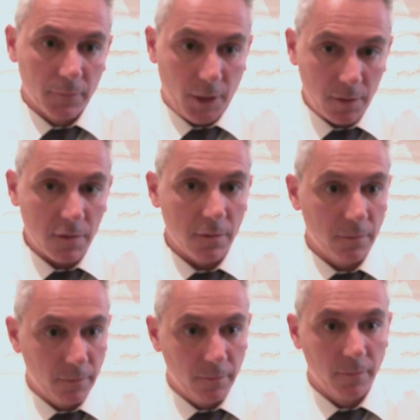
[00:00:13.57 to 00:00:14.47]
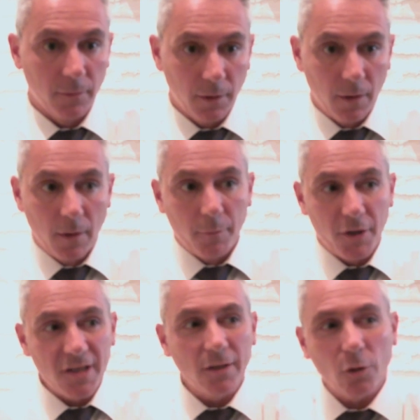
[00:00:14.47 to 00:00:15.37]
Yes.
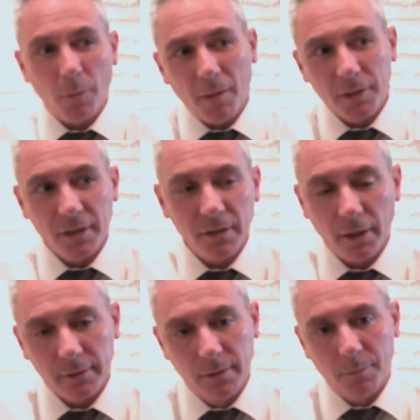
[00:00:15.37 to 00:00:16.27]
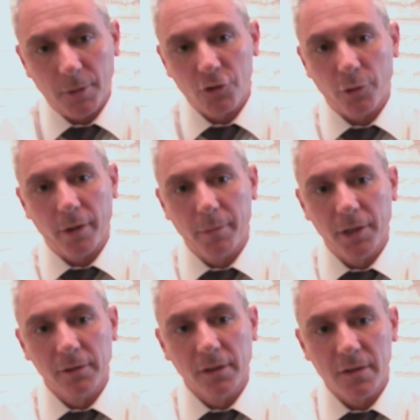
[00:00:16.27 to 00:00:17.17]
President Obama didn't get much
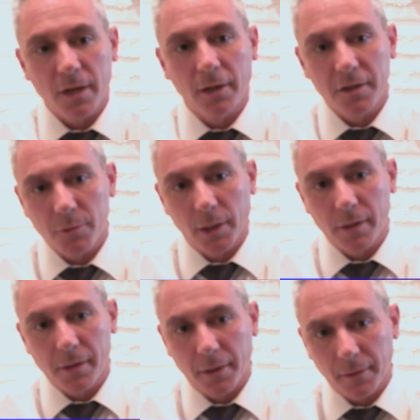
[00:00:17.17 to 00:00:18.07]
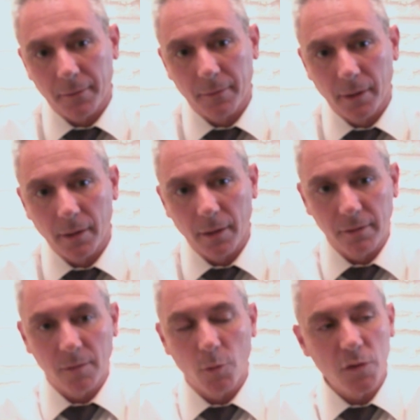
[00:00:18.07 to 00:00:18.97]
credibility inside Israel, I think. Uh, I
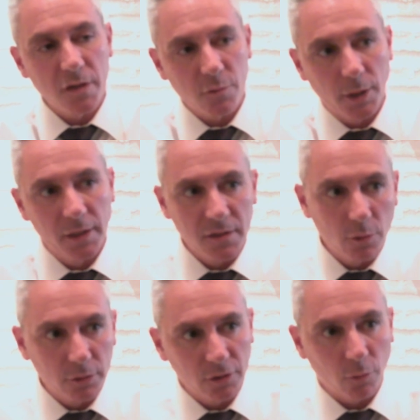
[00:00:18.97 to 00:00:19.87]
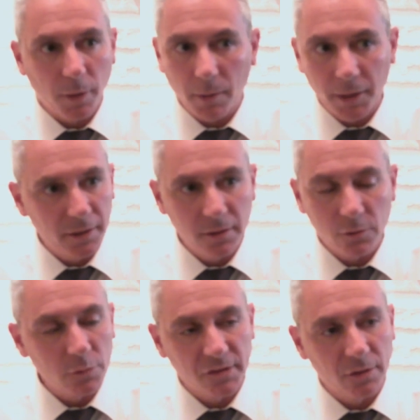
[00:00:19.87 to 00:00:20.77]
think most Israelis looked at Obama and didn't
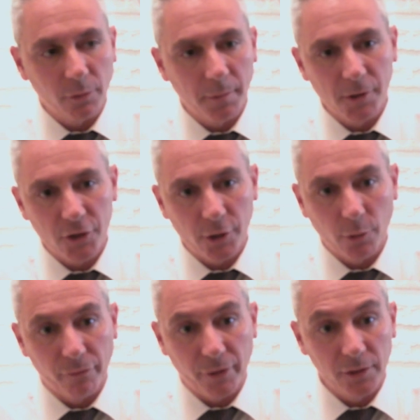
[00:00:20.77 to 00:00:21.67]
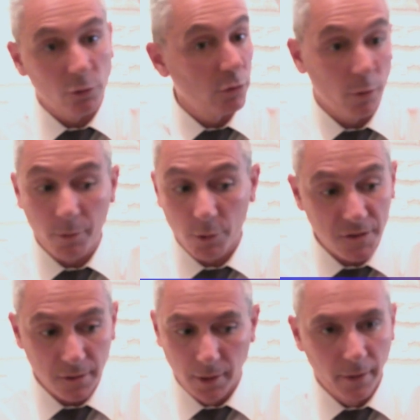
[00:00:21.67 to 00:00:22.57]
consider him a genuine friend, although he was
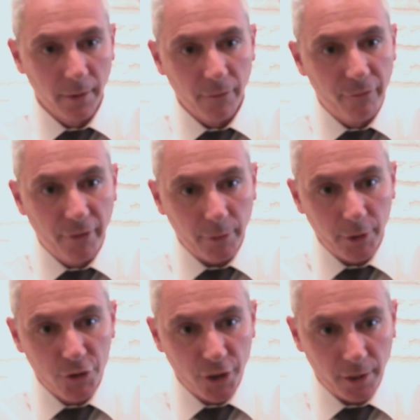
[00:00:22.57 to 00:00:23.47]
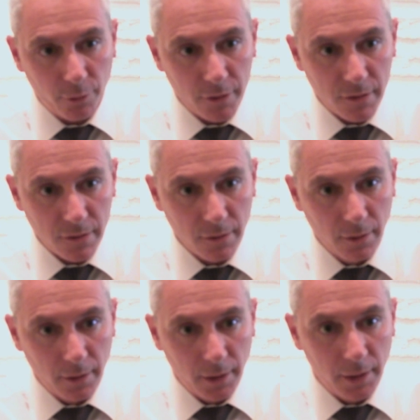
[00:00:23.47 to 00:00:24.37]
very generous
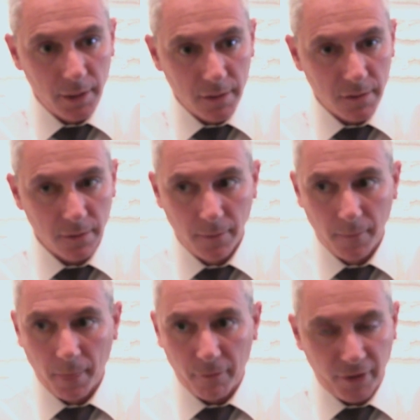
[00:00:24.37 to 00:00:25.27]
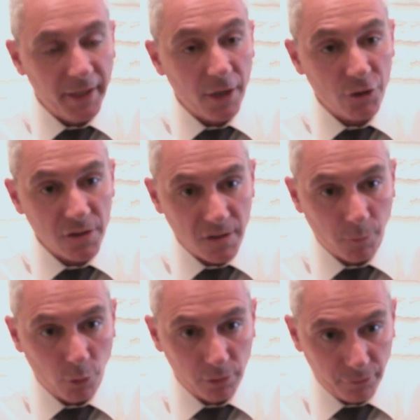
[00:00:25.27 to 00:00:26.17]
in his financial
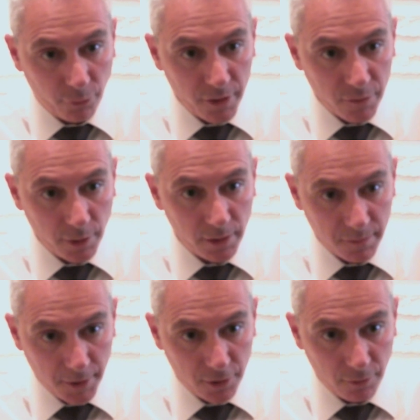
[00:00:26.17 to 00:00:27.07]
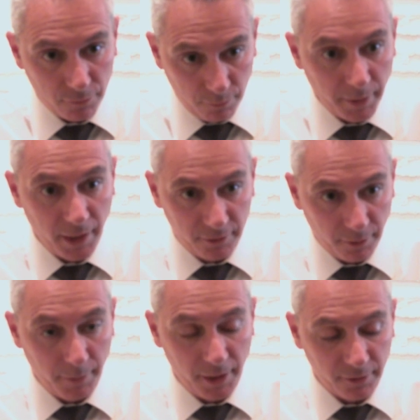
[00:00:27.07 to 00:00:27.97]
support for Israel, militarily,
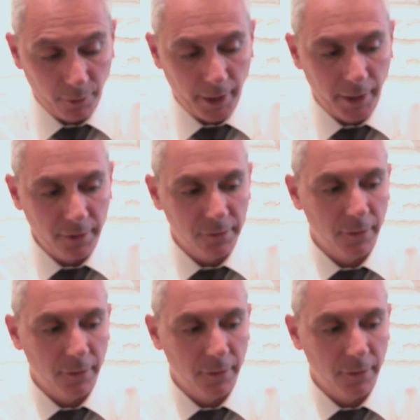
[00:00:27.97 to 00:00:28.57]
military, military aid.